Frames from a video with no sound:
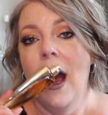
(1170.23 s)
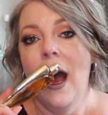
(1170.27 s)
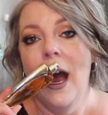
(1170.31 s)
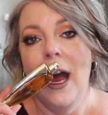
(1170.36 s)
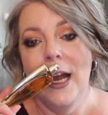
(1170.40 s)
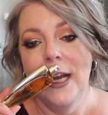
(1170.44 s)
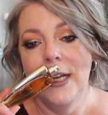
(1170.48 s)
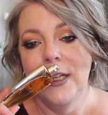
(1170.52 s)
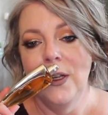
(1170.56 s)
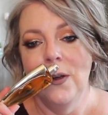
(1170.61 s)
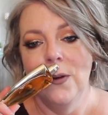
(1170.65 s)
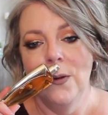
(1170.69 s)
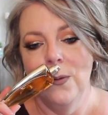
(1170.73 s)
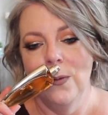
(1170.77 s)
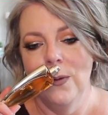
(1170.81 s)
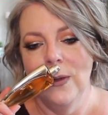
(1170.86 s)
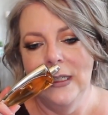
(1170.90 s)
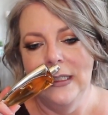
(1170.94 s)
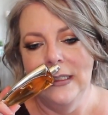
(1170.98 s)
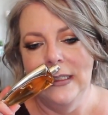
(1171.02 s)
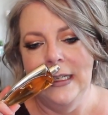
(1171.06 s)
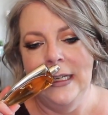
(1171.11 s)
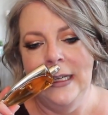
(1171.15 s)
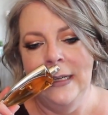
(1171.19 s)
I don't
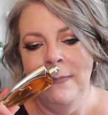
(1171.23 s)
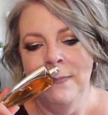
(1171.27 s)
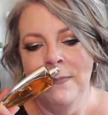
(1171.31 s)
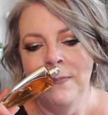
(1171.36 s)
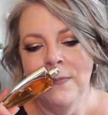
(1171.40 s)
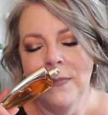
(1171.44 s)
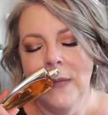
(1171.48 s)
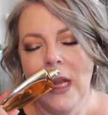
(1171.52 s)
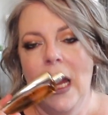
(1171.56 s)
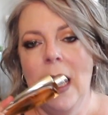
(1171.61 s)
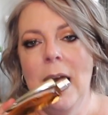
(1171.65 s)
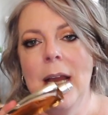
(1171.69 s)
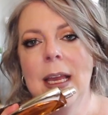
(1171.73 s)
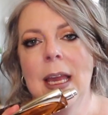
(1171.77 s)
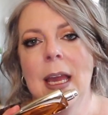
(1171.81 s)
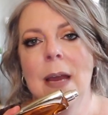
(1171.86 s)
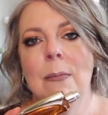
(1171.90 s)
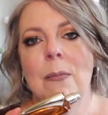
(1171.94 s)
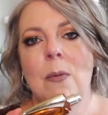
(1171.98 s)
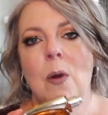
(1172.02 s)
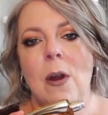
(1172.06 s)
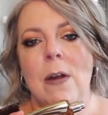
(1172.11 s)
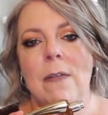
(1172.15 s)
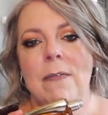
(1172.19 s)
really. I
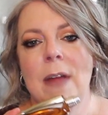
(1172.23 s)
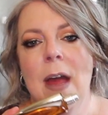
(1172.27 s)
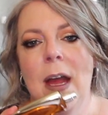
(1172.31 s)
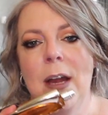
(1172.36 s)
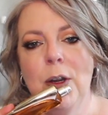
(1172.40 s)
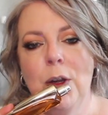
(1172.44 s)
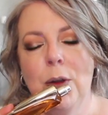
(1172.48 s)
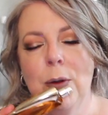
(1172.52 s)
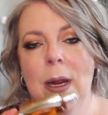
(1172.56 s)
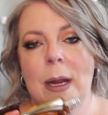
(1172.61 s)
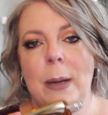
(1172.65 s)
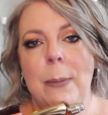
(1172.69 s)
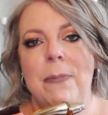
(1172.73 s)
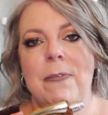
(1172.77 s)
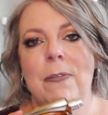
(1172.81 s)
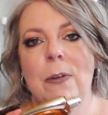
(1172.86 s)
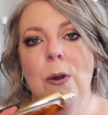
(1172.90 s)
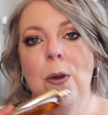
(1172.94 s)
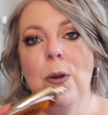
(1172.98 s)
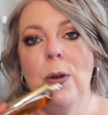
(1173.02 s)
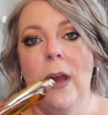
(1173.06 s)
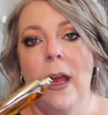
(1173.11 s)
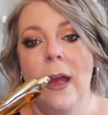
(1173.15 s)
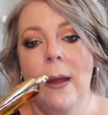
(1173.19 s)
get more of that
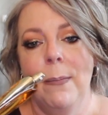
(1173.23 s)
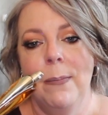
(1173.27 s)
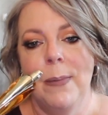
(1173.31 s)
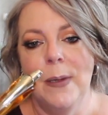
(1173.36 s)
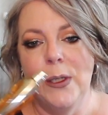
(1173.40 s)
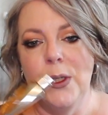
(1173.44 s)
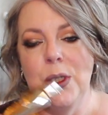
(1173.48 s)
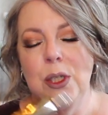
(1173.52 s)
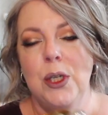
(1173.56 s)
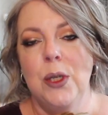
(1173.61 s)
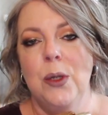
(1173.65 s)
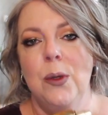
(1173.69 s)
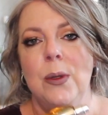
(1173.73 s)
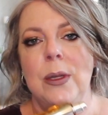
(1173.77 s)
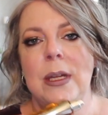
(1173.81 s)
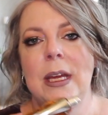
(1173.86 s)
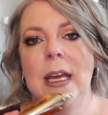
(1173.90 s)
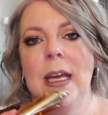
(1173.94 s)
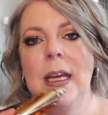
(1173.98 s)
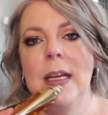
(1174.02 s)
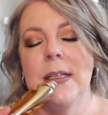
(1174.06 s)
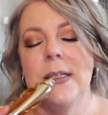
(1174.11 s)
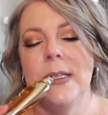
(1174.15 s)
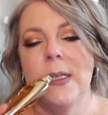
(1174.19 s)
grapefruit and
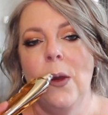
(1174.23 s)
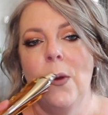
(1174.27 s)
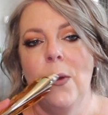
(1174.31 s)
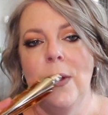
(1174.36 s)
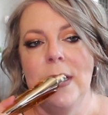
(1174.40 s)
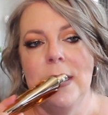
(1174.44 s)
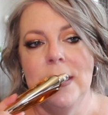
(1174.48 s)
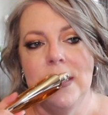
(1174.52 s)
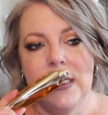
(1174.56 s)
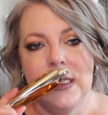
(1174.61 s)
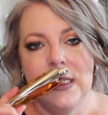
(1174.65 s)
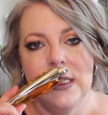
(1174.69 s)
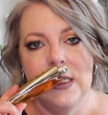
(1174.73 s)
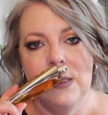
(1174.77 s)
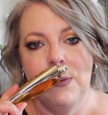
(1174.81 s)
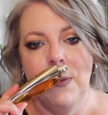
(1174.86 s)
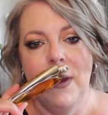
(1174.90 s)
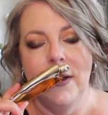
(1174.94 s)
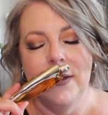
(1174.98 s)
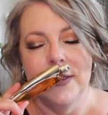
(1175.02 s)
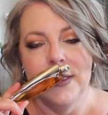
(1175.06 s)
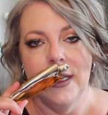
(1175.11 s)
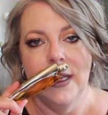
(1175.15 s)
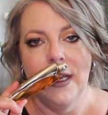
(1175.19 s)
patchouli, so it
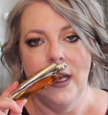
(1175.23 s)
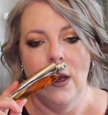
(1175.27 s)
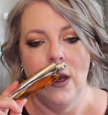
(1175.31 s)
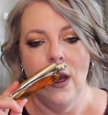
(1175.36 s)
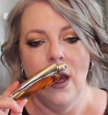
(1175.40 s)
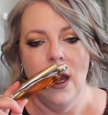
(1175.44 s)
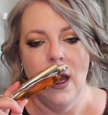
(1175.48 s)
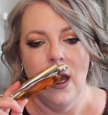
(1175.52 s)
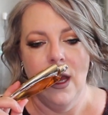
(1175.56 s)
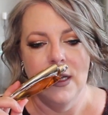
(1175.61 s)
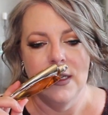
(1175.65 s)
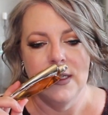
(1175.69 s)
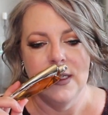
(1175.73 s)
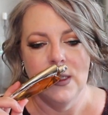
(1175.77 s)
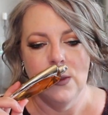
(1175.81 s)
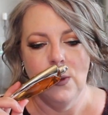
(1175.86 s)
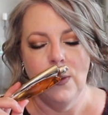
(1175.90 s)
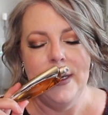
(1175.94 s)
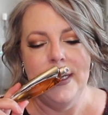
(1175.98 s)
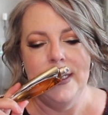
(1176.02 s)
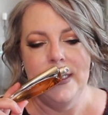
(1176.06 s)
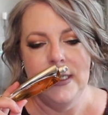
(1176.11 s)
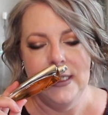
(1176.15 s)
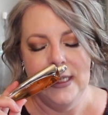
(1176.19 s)
smells like a, a
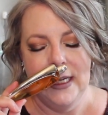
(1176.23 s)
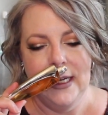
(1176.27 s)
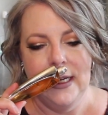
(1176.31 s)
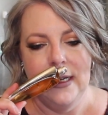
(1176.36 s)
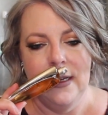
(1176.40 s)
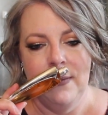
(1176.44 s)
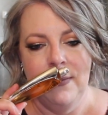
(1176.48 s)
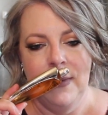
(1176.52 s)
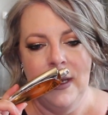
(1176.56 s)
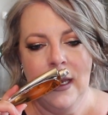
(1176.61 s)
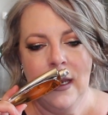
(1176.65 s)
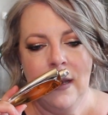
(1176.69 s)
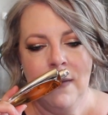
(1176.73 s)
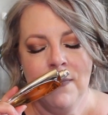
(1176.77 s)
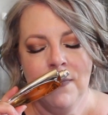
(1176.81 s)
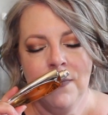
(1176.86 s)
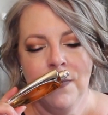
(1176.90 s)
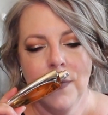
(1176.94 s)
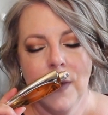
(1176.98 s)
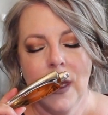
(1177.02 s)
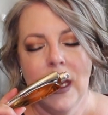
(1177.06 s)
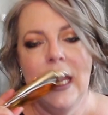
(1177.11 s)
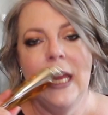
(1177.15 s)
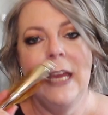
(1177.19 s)
sweet tea to me
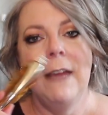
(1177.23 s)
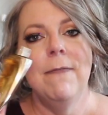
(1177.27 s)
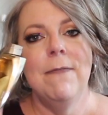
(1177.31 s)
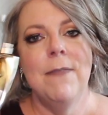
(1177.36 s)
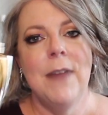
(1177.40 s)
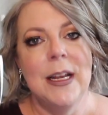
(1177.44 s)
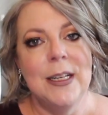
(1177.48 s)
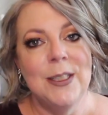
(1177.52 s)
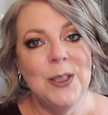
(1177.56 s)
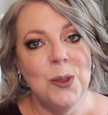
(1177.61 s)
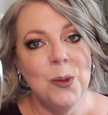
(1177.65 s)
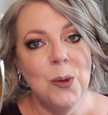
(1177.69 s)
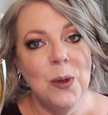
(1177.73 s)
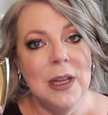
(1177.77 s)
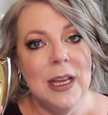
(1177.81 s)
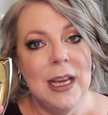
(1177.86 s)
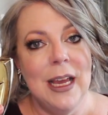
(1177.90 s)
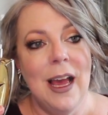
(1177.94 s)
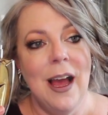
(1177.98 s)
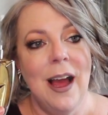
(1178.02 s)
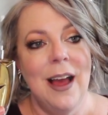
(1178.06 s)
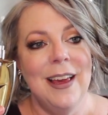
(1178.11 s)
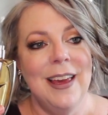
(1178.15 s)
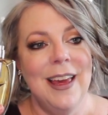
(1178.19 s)

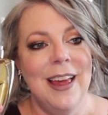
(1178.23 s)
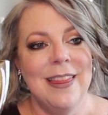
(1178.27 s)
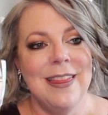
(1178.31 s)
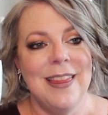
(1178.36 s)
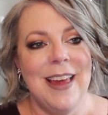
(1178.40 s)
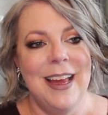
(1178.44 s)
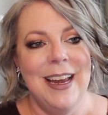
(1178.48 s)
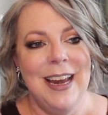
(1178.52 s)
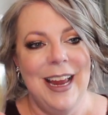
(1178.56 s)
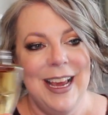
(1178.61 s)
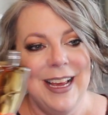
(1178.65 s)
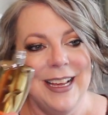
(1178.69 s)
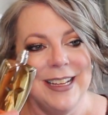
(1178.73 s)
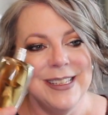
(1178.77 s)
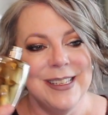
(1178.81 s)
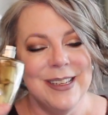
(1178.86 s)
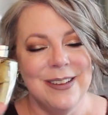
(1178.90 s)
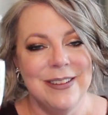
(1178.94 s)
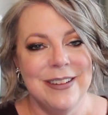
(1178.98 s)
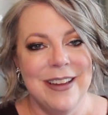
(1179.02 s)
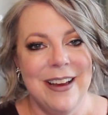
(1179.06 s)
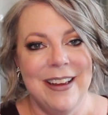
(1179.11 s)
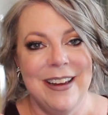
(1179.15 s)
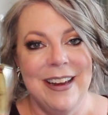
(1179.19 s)
eventually I get that
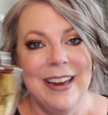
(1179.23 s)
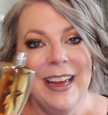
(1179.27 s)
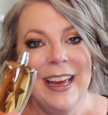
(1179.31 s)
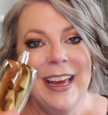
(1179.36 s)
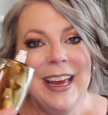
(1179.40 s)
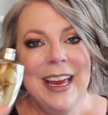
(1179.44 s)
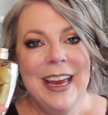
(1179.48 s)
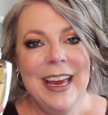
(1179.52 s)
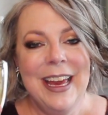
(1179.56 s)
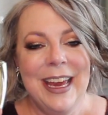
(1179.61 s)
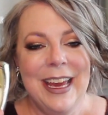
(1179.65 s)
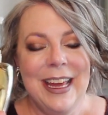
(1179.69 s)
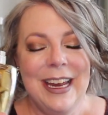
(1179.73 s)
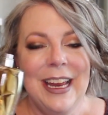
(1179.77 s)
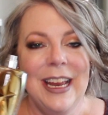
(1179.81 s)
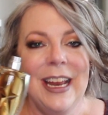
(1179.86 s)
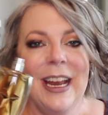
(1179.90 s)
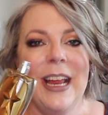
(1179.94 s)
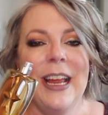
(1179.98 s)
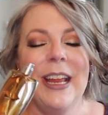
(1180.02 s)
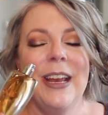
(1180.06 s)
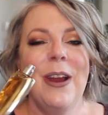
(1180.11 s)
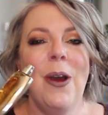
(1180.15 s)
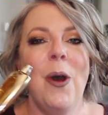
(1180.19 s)
hazelnut in it.
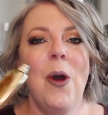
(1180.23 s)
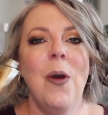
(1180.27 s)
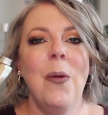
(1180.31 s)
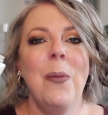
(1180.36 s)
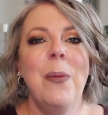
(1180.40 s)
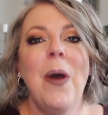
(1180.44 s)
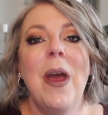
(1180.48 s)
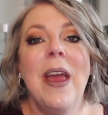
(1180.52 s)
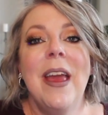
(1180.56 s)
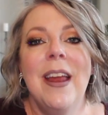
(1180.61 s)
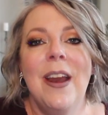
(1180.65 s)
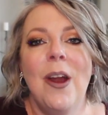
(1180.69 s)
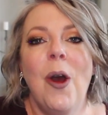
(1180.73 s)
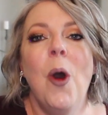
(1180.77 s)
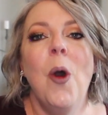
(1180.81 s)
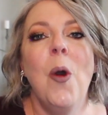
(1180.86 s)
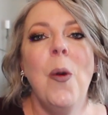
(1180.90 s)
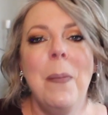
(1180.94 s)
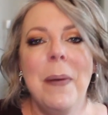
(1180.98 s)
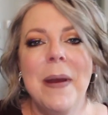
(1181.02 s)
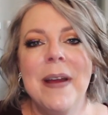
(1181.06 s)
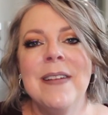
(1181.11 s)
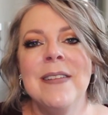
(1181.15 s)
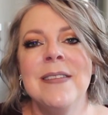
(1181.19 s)
It, it
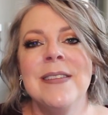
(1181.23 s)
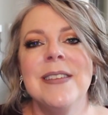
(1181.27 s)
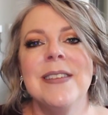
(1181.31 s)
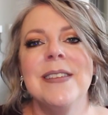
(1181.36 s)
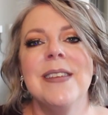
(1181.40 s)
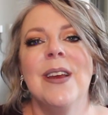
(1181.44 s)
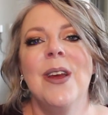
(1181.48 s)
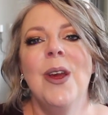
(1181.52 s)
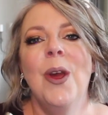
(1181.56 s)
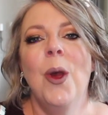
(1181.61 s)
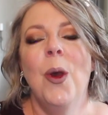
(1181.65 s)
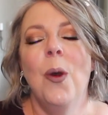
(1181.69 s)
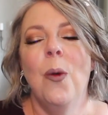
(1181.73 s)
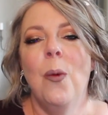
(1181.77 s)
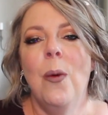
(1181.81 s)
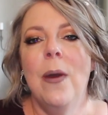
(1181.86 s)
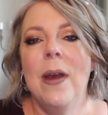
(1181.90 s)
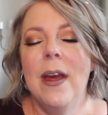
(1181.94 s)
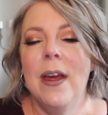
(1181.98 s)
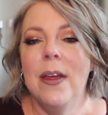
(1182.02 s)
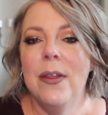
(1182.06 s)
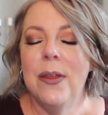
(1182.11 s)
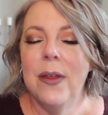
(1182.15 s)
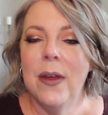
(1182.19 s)
opens
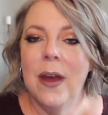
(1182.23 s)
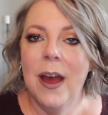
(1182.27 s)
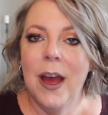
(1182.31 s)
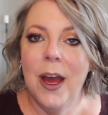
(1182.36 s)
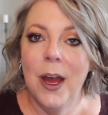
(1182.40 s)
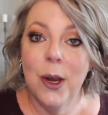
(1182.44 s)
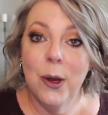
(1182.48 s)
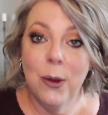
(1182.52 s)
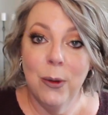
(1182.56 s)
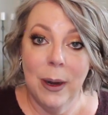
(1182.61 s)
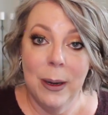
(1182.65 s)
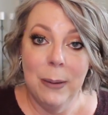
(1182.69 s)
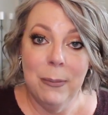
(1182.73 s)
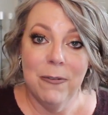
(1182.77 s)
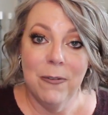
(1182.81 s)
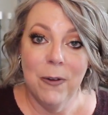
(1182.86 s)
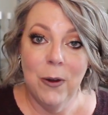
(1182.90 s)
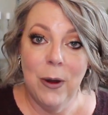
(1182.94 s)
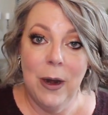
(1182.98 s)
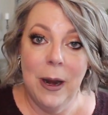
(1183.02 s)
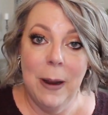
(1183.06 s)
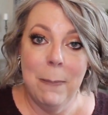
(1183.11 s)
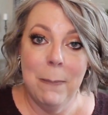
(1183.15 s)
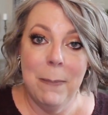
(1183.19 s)
with uh,
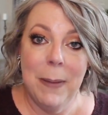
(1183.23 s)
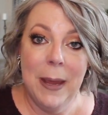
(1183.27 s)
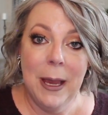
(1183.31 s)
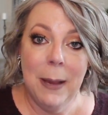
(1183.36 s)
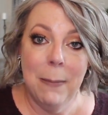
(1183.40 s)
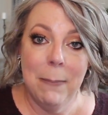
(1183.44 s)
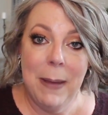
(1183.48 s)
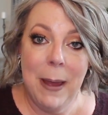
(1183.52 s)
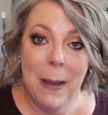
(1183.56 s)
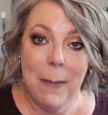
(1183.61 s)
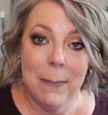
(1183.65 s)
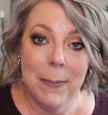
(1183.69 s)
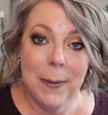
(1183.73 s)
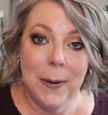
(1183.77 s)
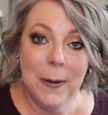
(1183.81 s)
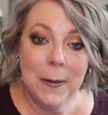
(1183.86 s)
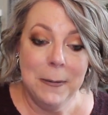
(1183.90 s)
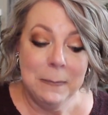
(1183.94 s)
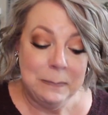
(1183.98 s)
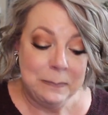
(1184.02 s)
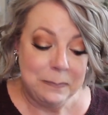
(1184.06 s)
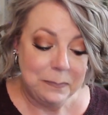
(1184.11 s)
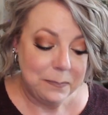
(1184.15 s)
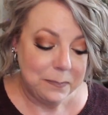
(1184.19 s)
grapefruit and pink
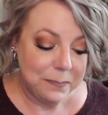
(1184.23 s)
pepper.